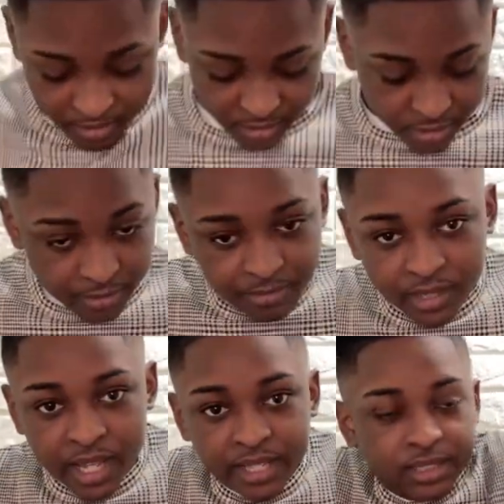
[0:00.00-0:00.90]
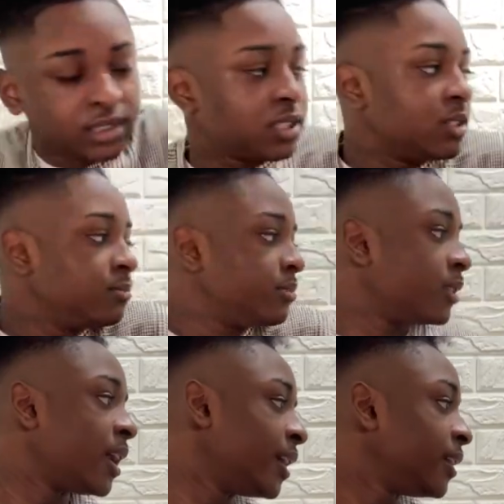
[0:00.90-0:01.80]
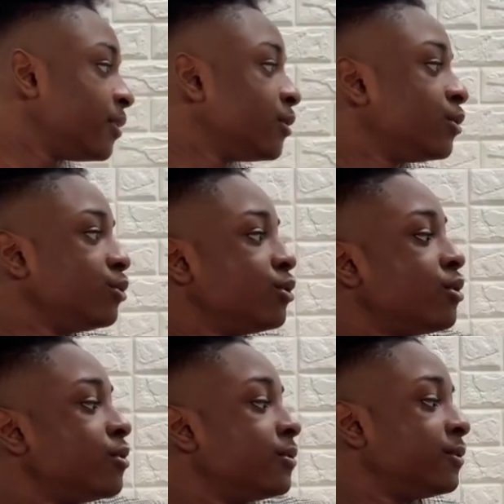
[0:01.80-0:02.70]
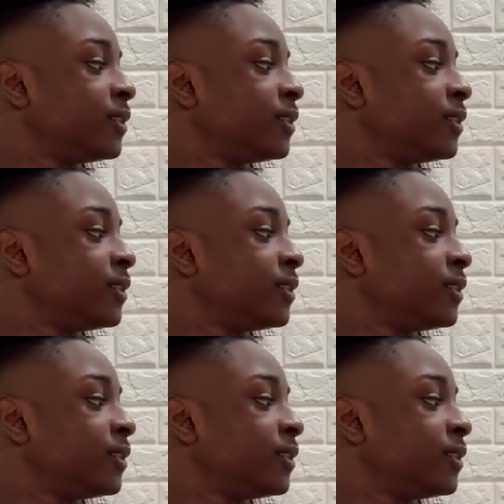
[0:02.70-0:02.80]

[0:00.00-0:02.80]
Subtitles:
Some light, you know?